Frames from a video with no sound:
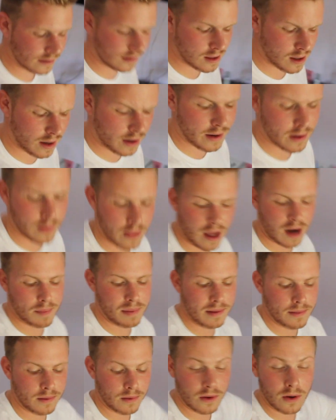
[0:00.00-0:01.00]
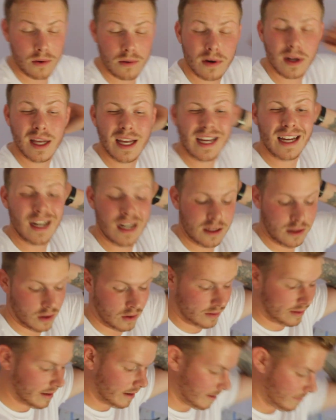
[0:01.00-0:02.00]
You know, I hear a lot of people don't know
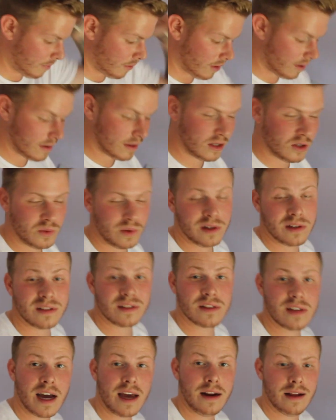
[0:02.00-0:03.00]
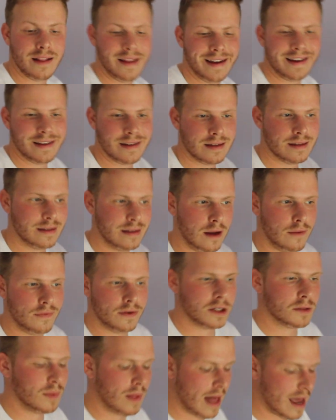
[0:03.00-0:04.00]
how to take apart these wheels. It's kind of like
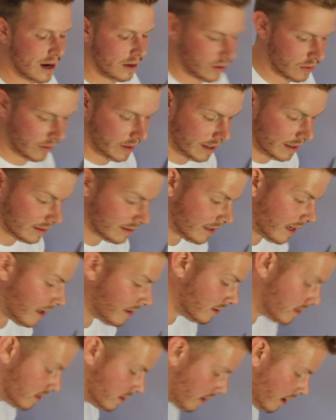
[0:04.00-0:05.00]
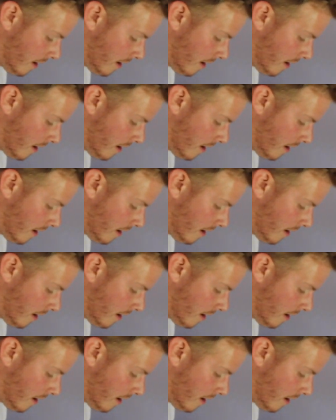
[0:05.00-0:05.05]
self-explanatory in a sense.